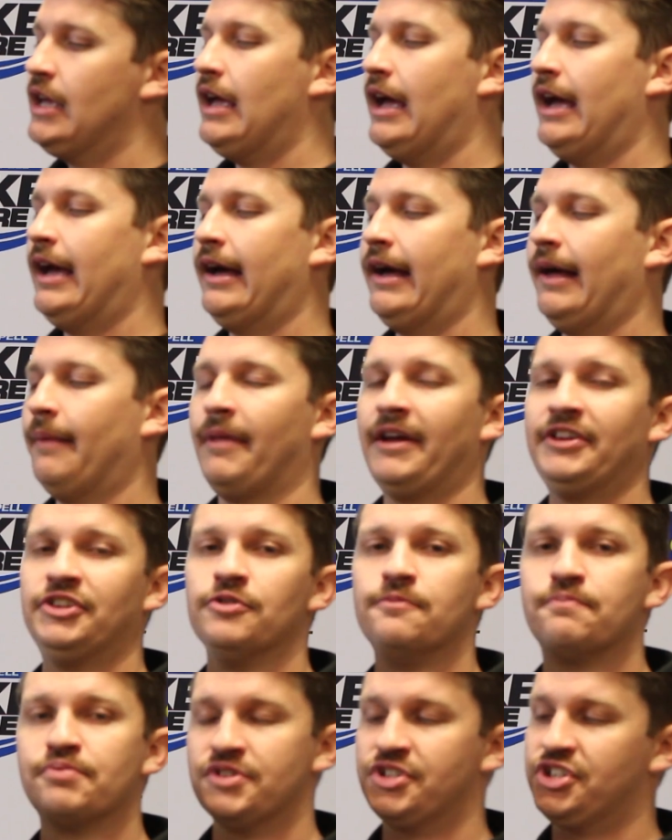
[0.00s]
They
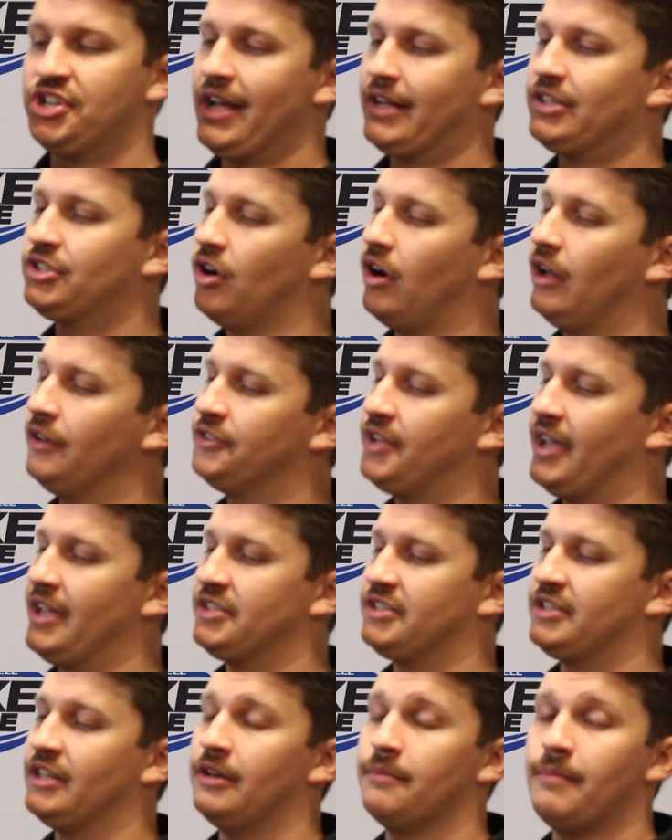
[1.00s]
do projectile
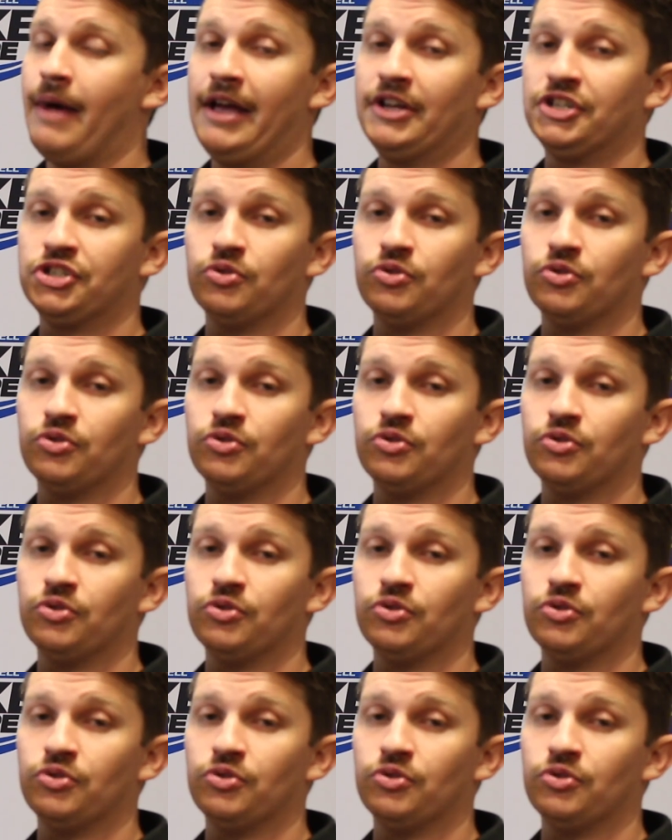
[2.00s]
testing to make